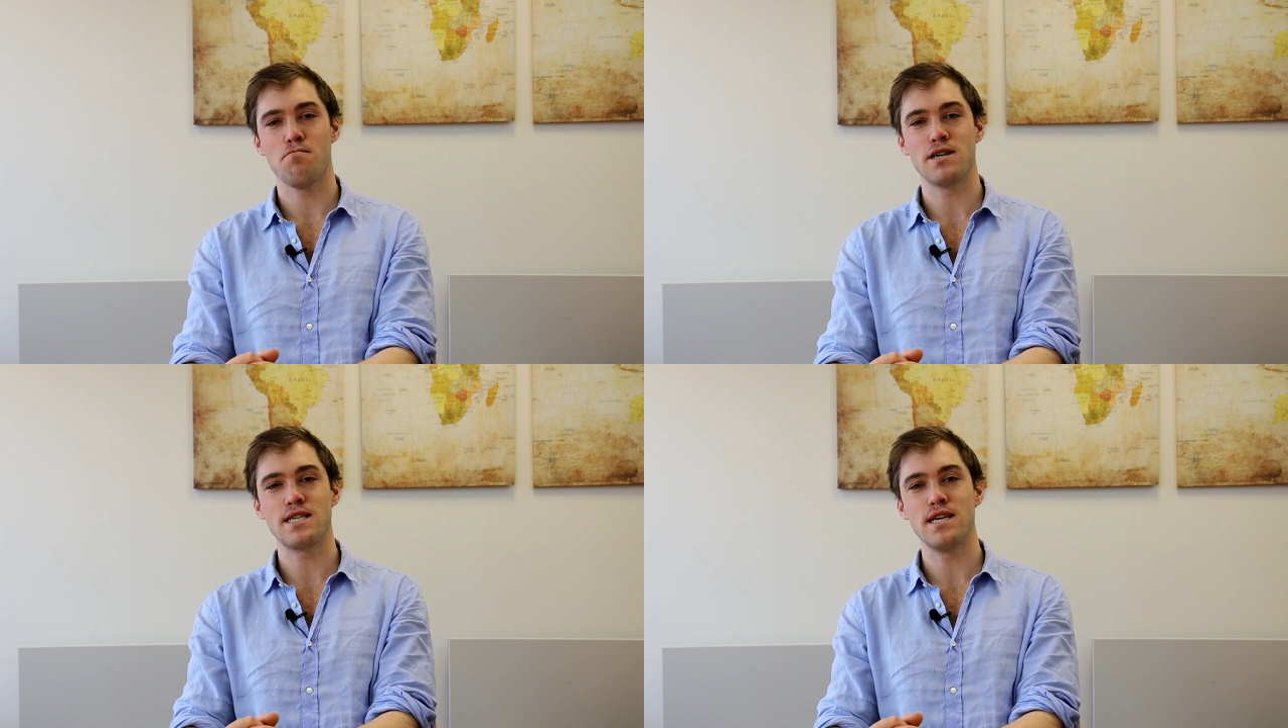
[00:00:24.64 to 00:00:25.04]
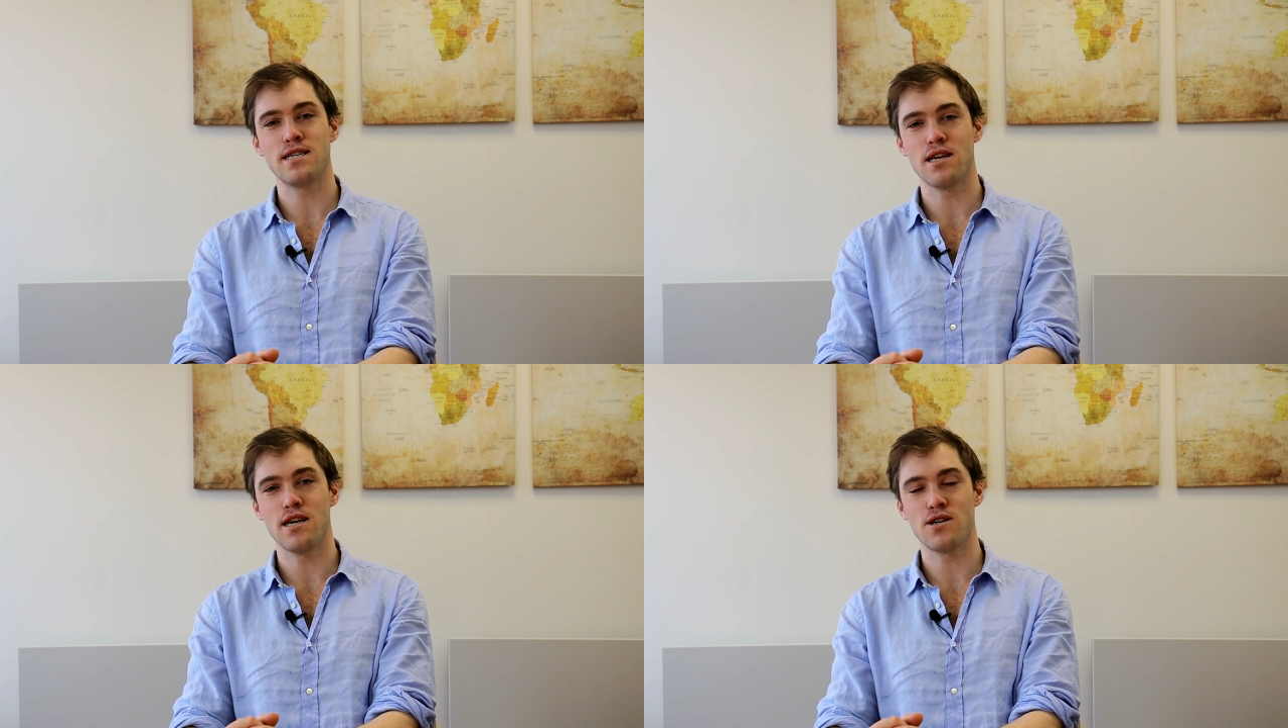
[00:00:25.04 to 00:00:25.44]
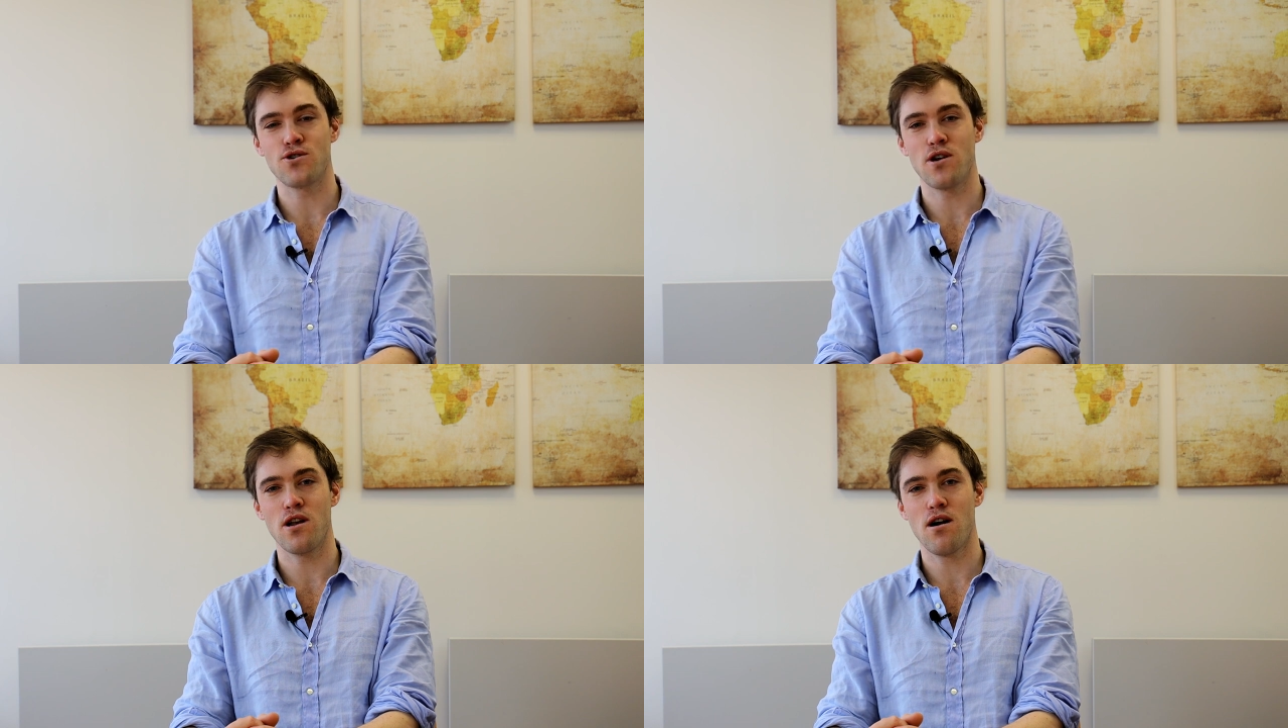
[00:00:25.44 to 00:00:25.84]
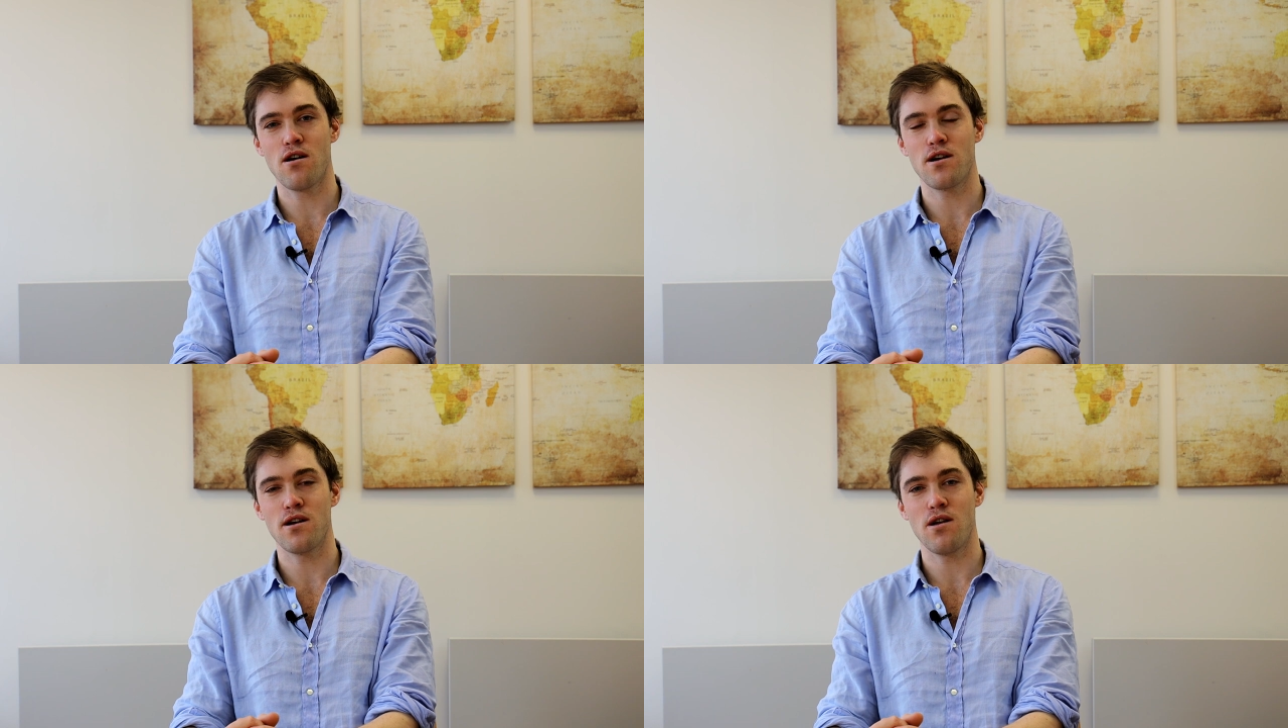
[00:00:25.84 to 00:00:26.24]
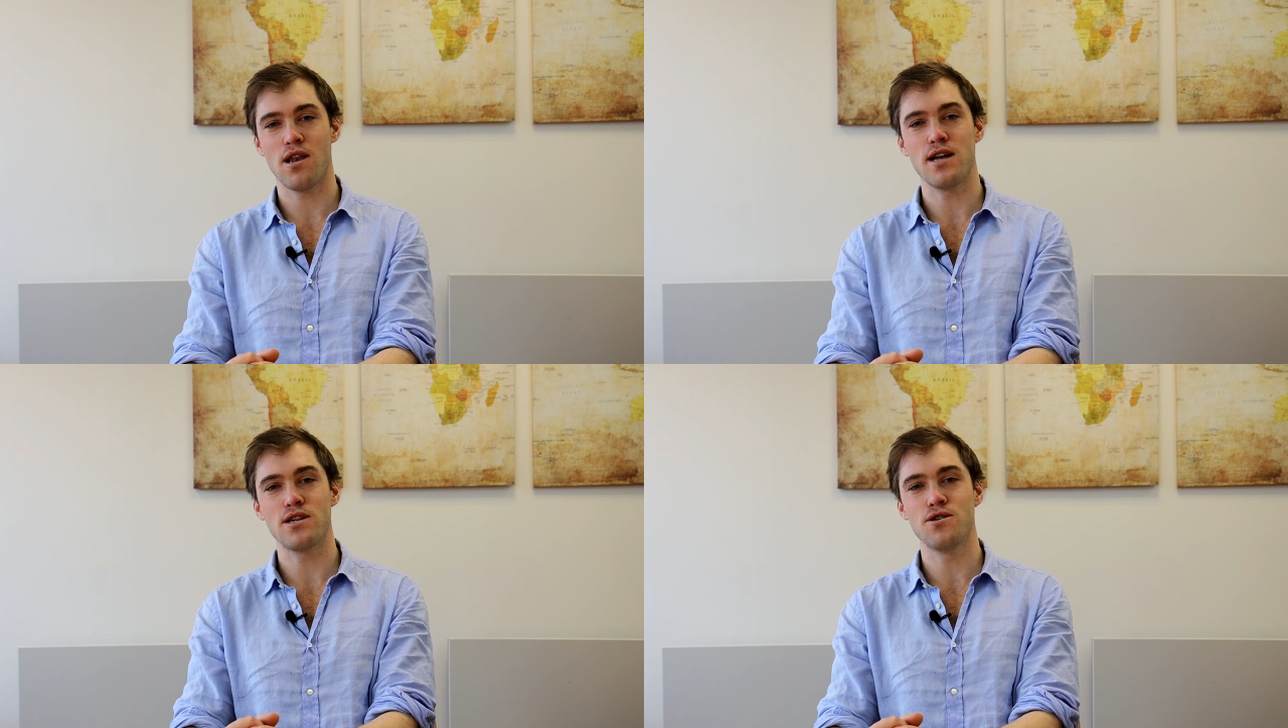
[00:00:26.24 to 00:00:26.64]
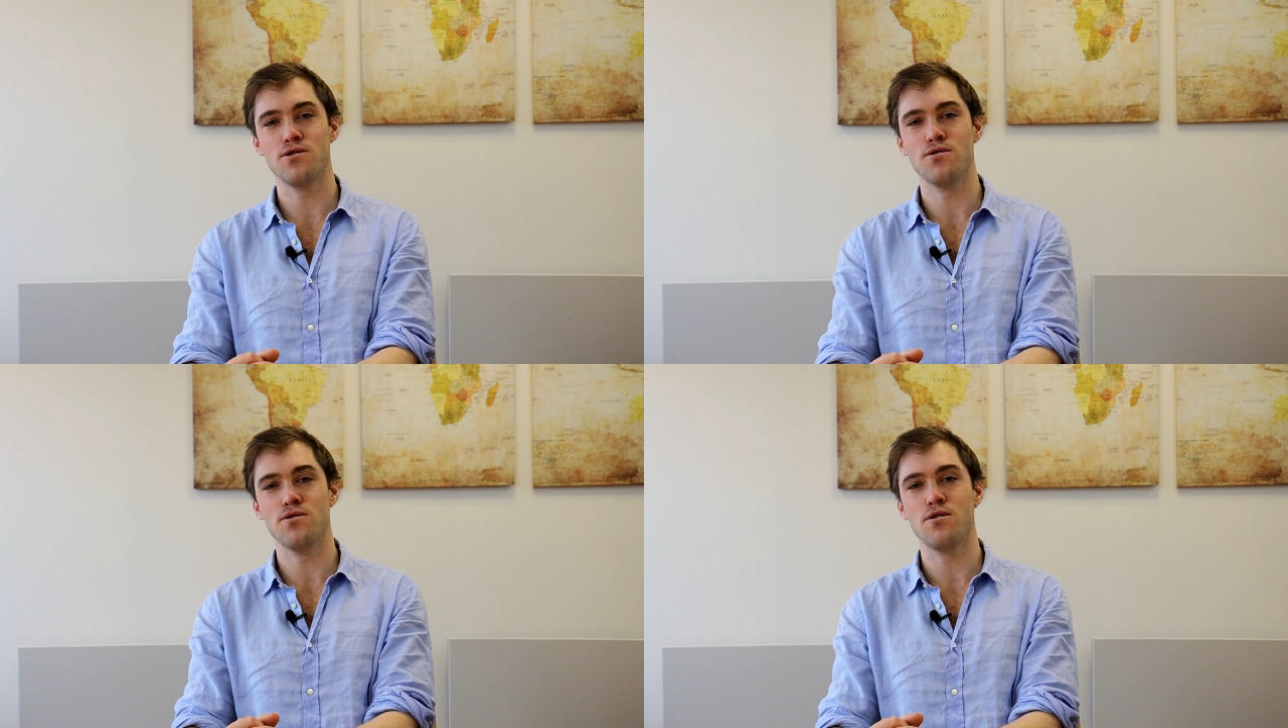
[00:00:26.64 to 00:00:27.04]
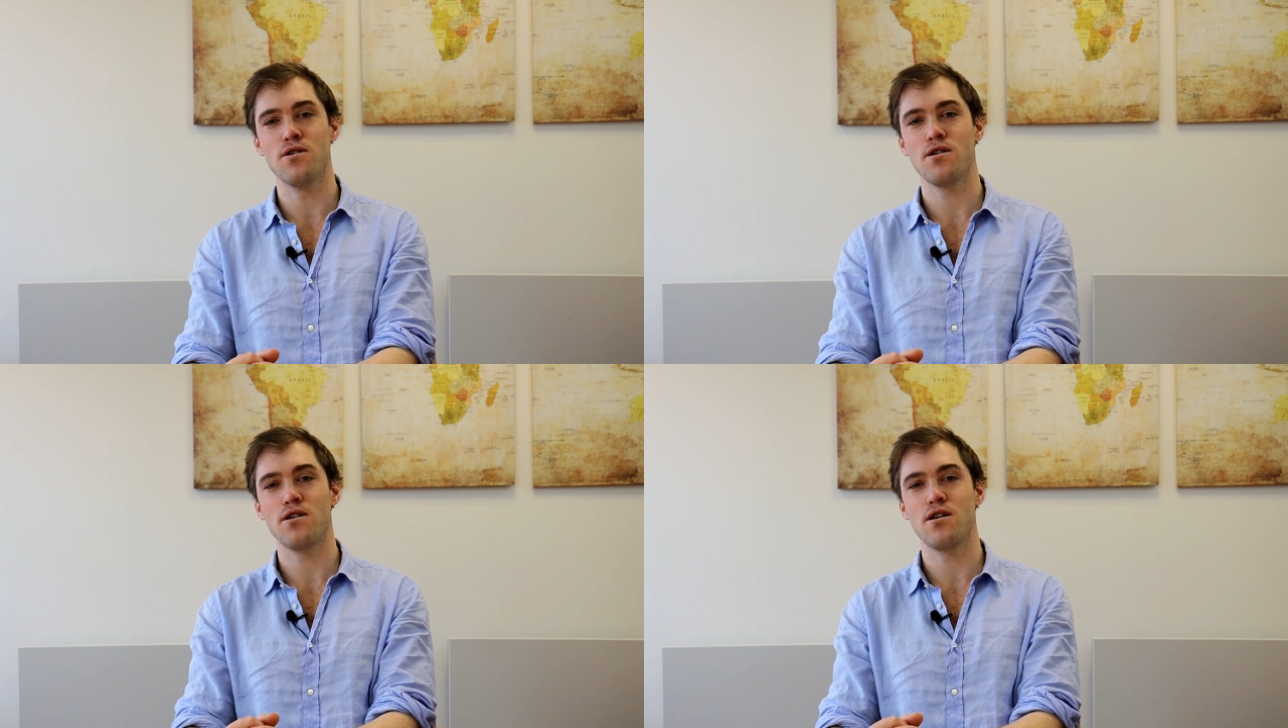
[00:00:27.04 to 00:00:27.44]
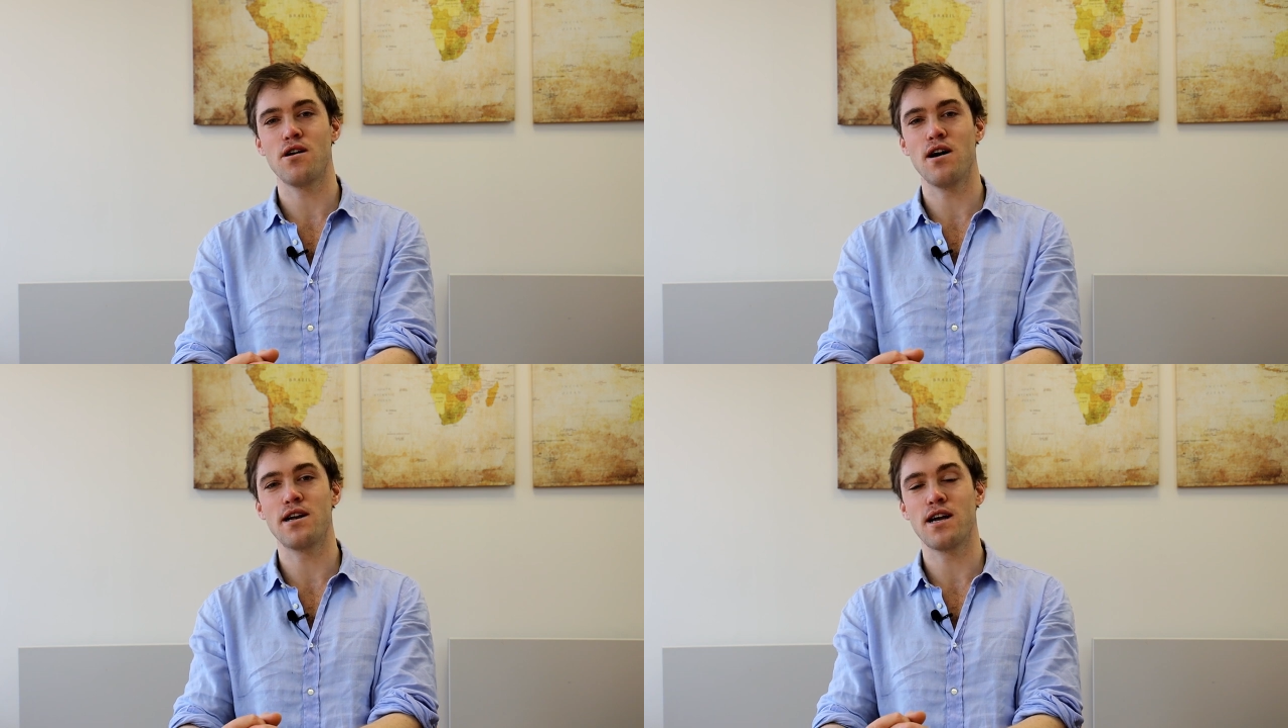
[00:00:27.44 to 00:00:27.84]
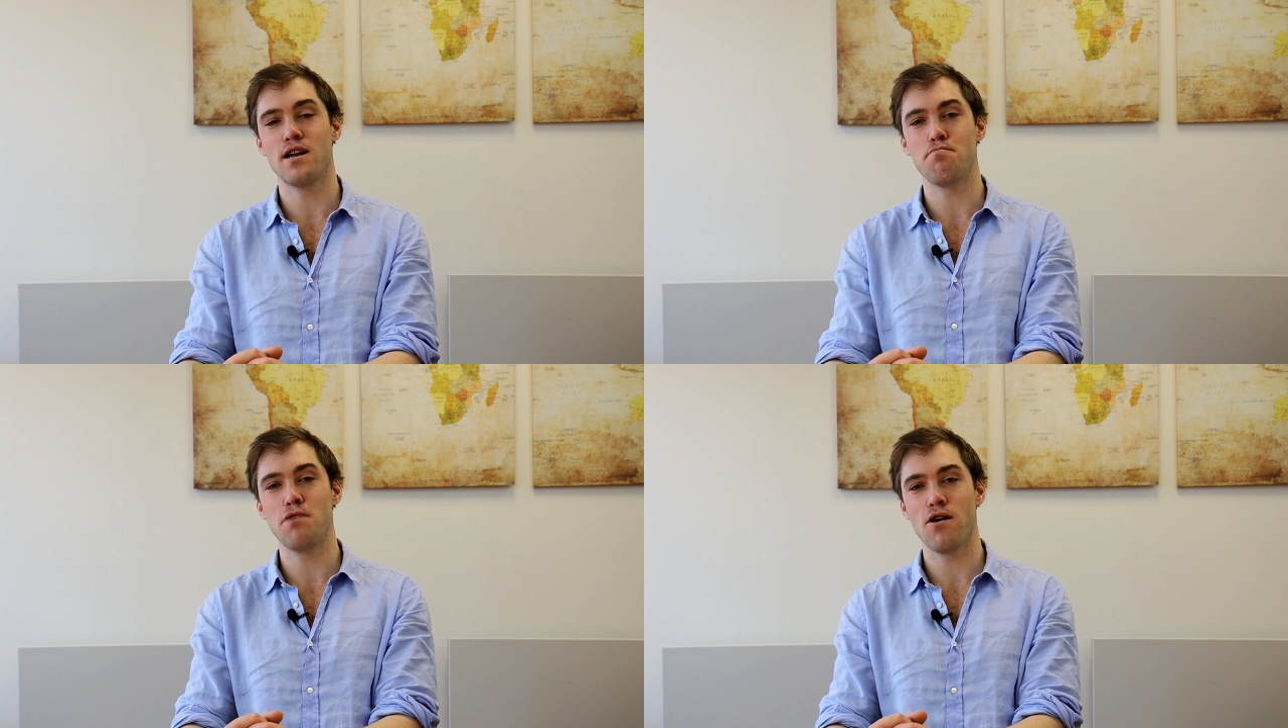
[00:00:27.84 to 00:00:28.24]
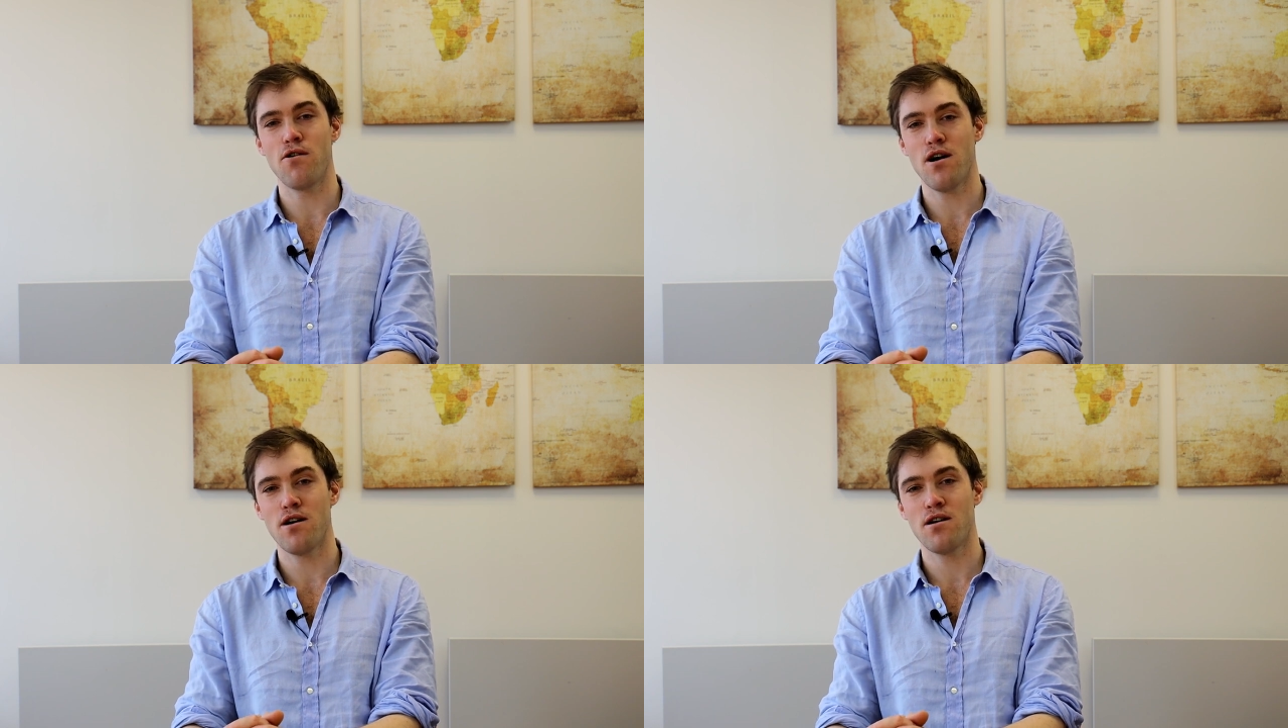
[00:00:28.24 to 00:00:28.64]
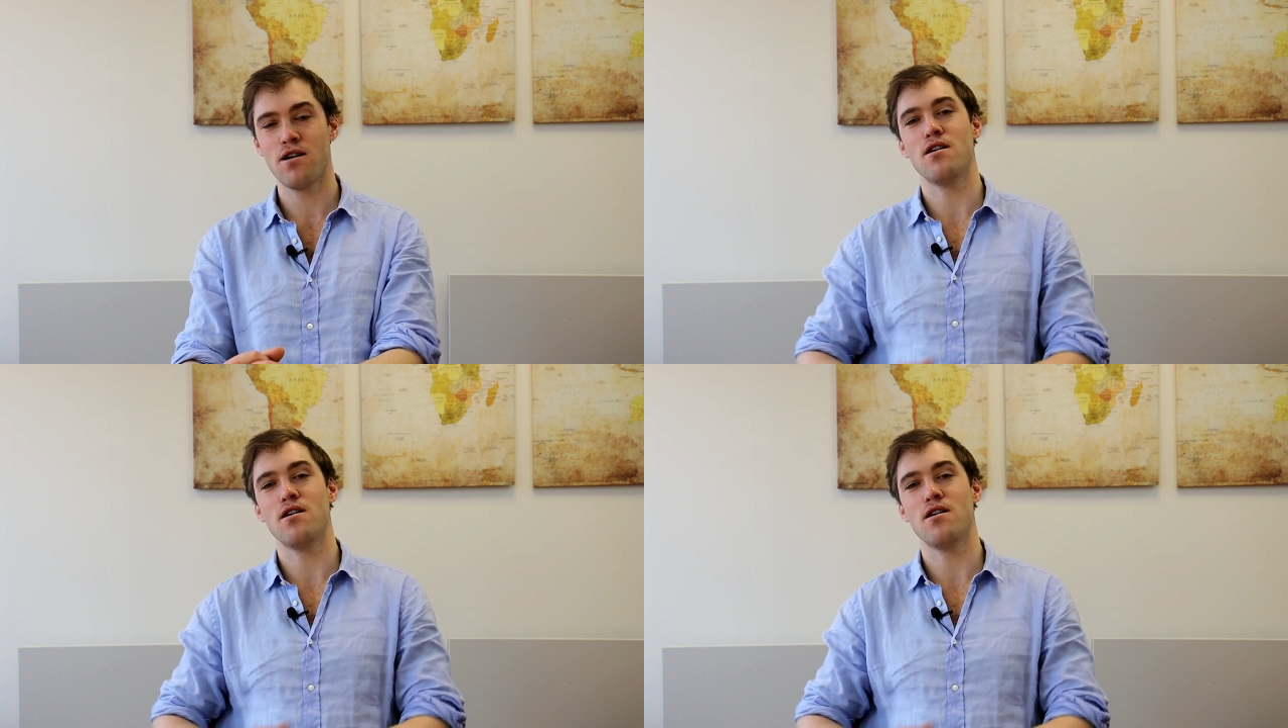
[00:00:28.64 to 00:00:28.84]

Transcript: My season in Trøndelag led to guiding in Pera,